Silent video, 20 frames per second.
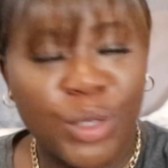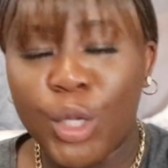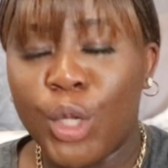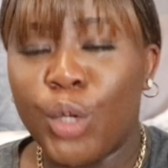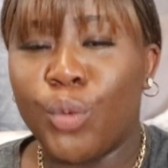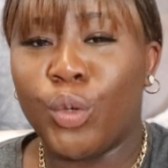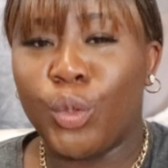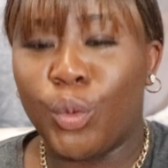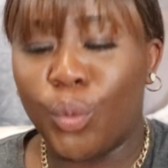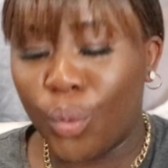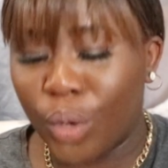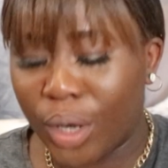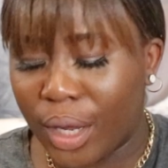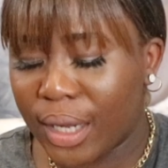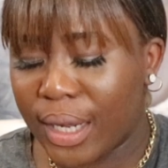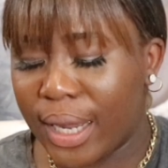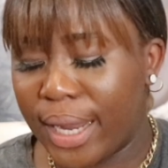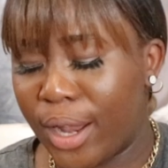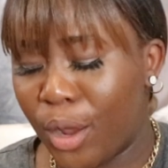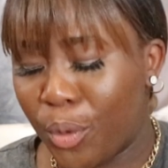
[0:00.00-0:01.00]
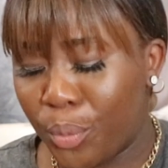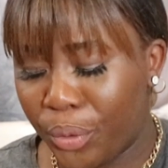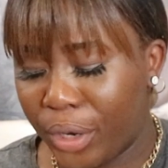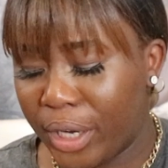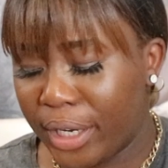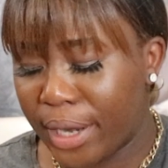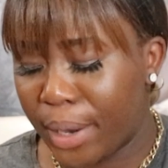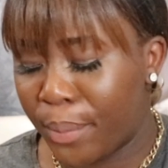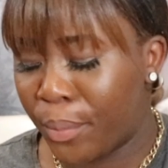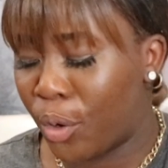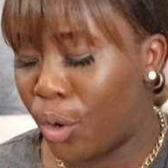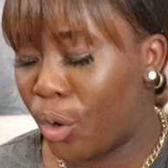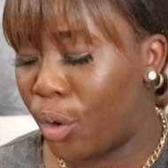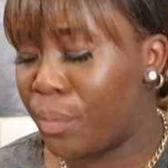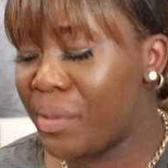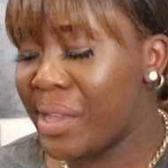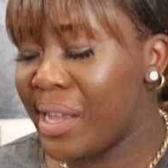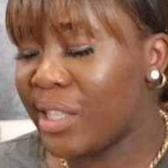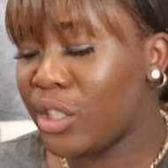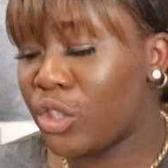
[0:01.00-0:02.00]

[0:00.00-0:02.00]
it would work and I'll bring them home.